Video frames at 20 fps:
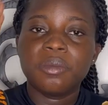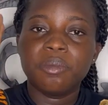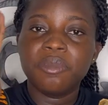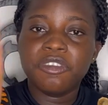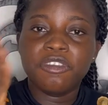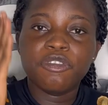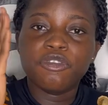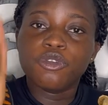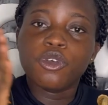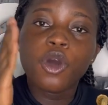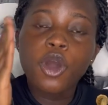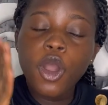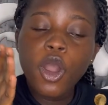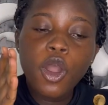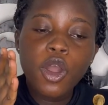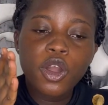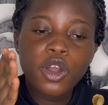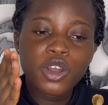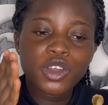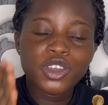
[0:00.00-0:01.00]

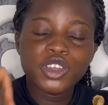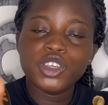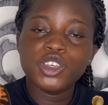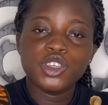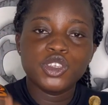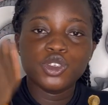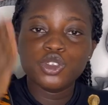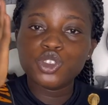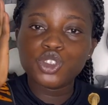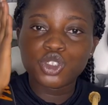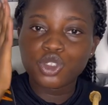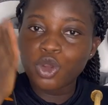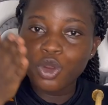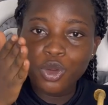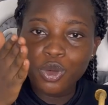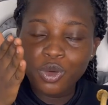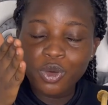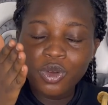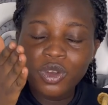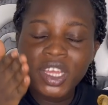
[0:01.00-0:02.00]
before you
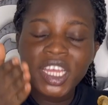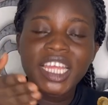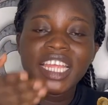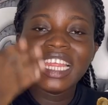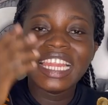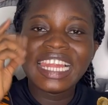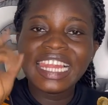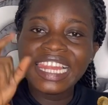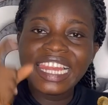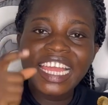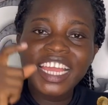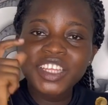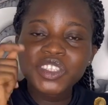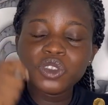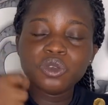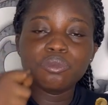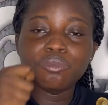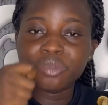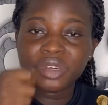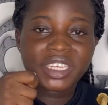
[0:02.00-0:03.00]
solo, learn
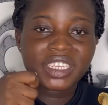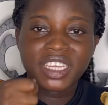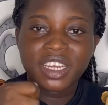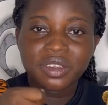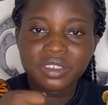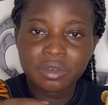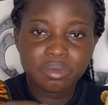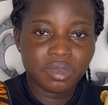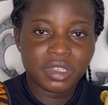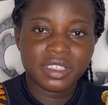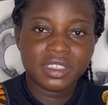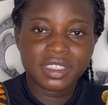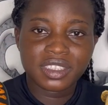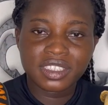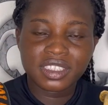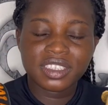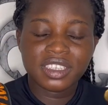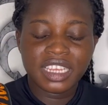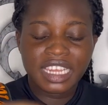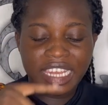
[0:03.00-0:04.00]
to break down the beat.
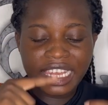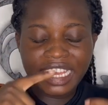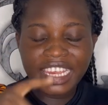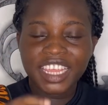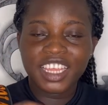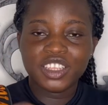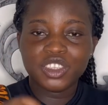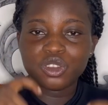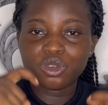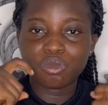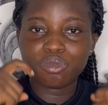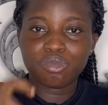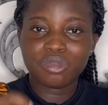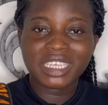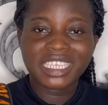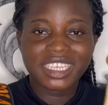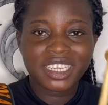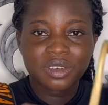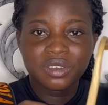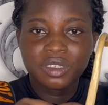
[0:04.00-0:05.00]
Learn to
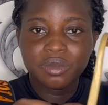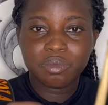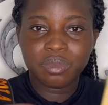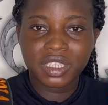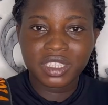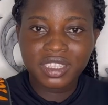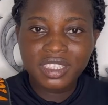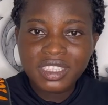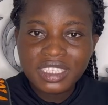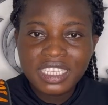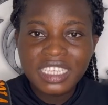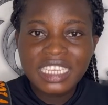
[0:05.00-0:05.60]
break down the beat.